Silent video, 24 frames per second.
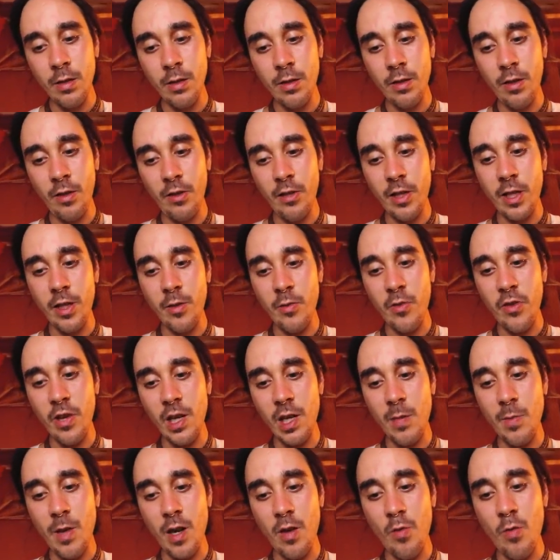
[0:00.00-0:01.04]
You know, like, you
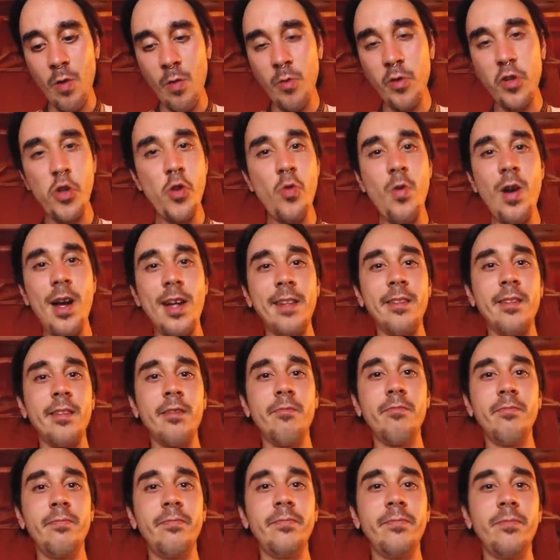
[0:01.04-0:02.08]
think about, what would you want?
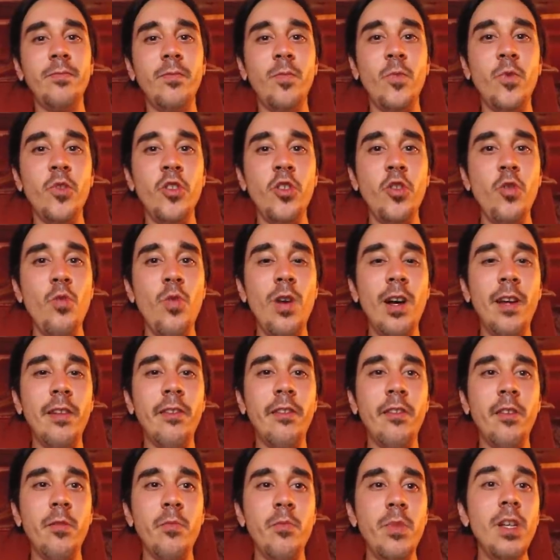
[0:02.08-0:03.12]
Would you
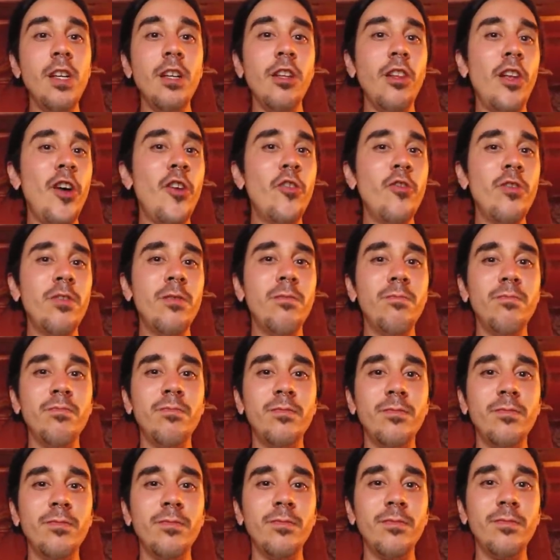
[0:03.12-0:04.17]
want to be alone?
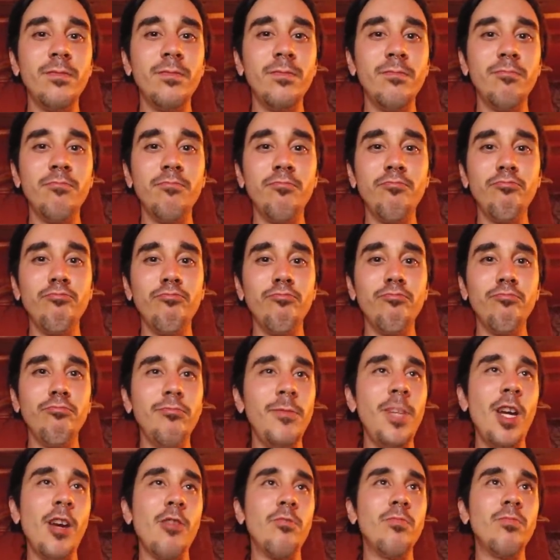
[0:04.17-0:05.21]

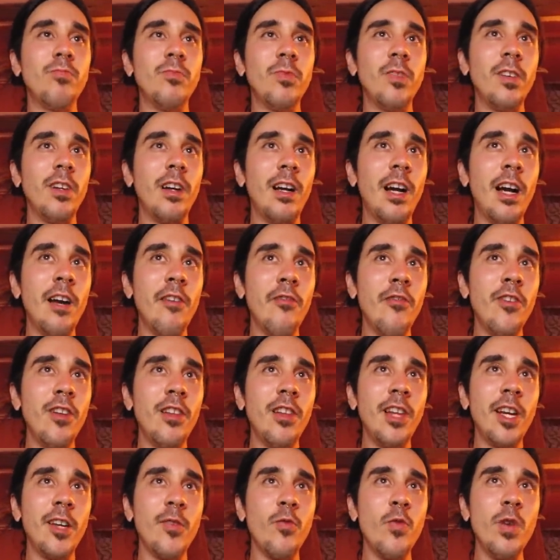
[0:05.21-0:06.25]
No. I
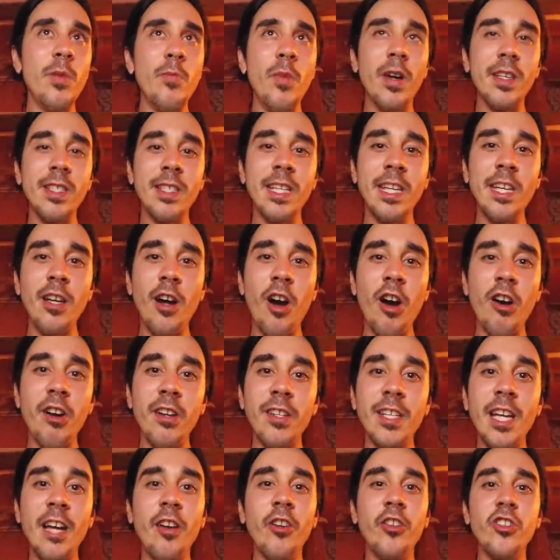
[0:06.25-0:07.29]
feel like we must get our
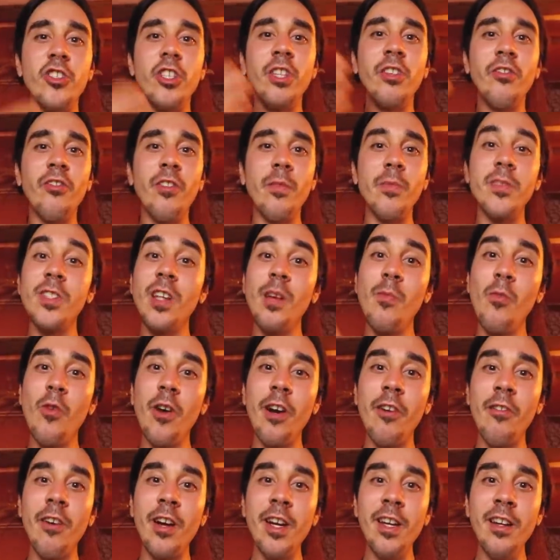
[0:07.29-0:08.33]
intelligence from
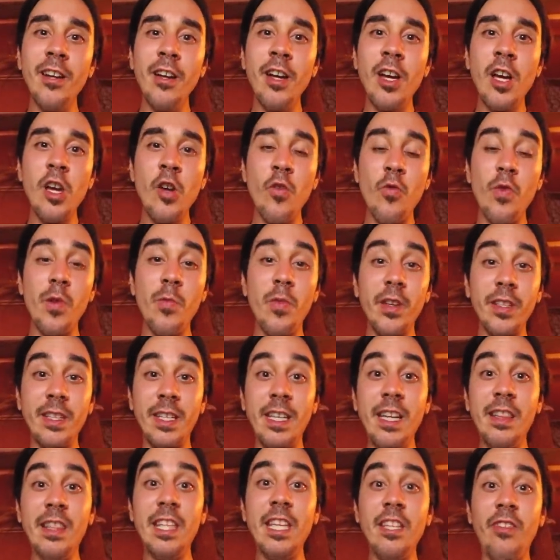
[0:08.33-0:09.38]
somewhere, right? We must
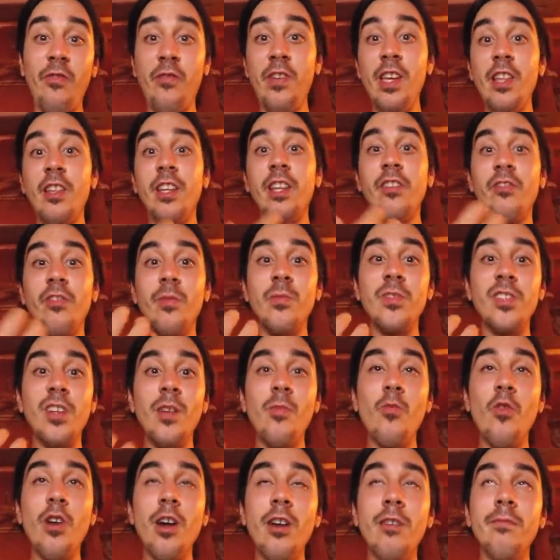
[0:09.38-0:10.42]
get these feelings from
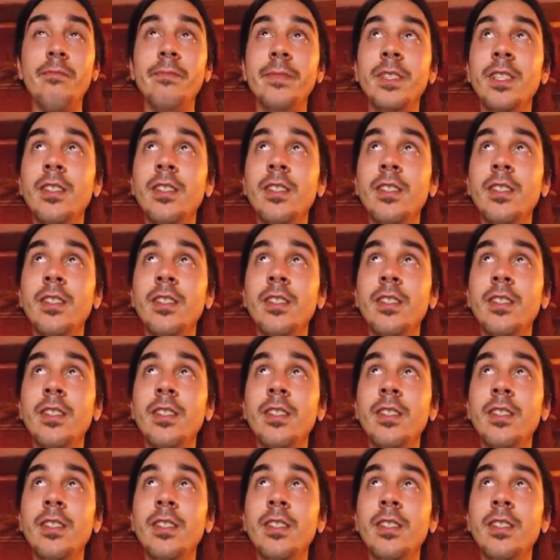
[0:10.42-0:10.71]
somewhere.